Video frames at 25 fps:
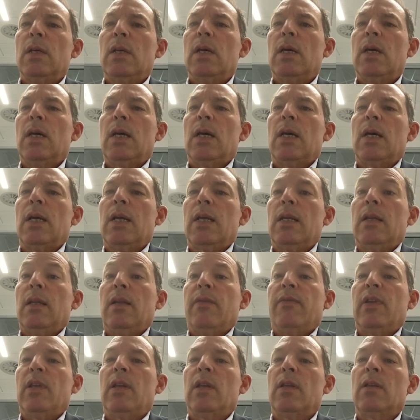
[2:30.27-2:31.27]
and
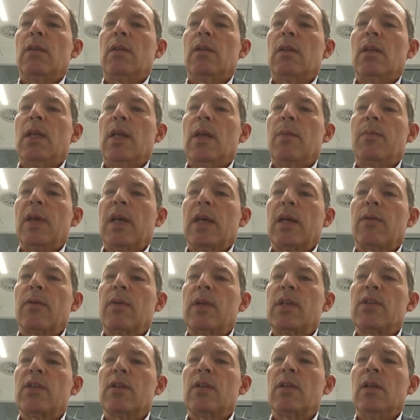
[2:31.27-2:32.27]
even in the APAC
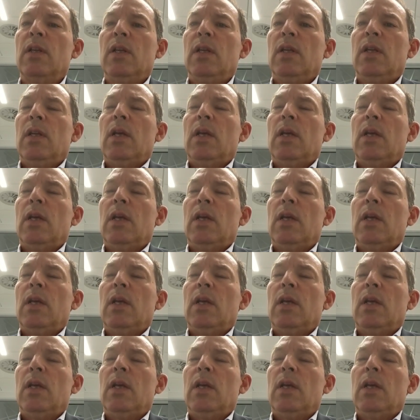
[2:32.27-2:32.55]
region.